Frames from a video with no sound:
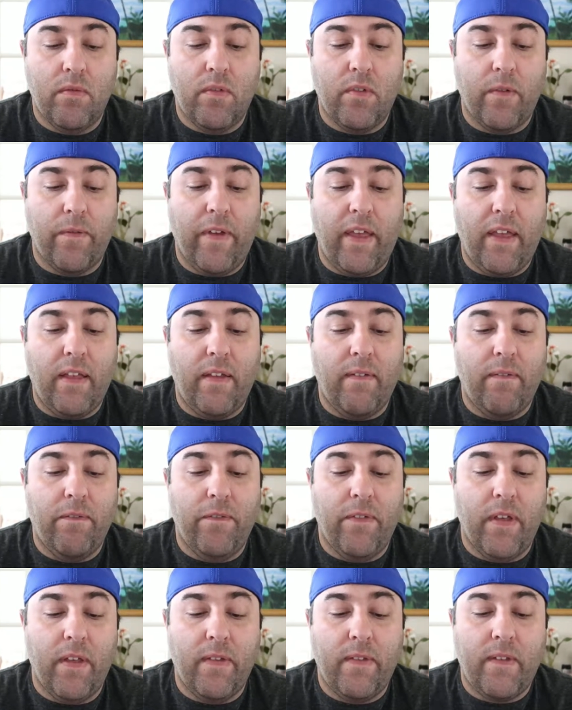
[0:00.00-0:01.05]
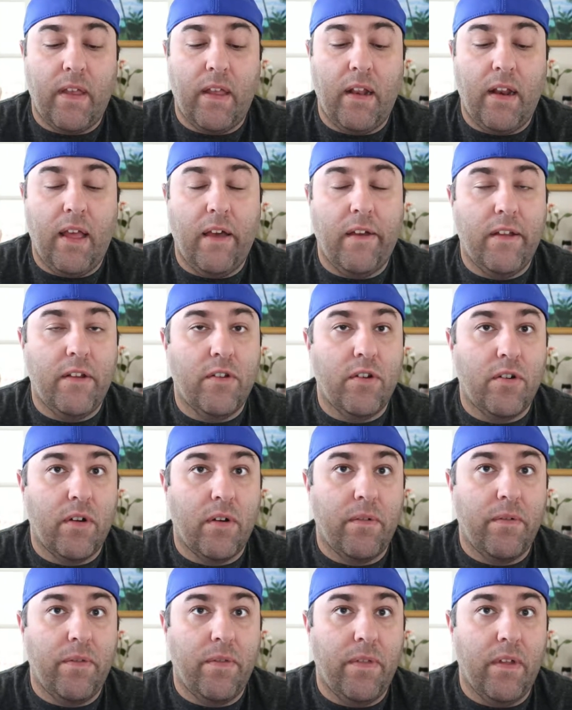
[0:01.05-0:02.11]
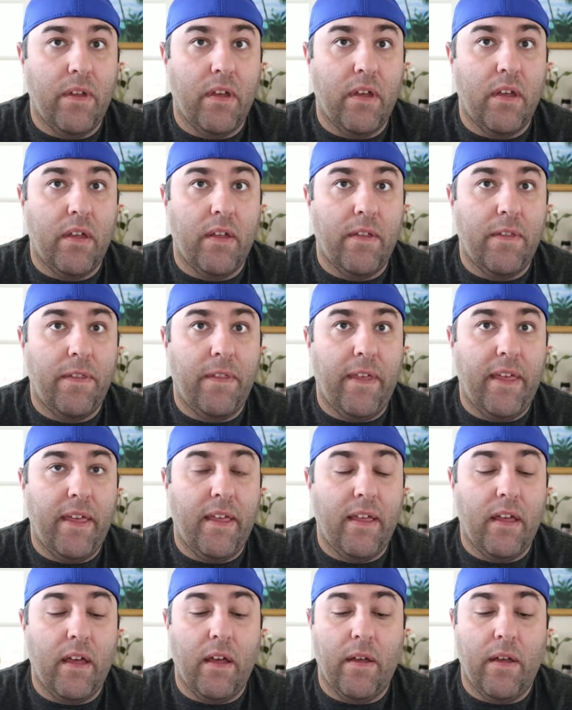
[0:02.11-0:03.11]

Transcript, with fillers: surveying this and how you turn off the thing,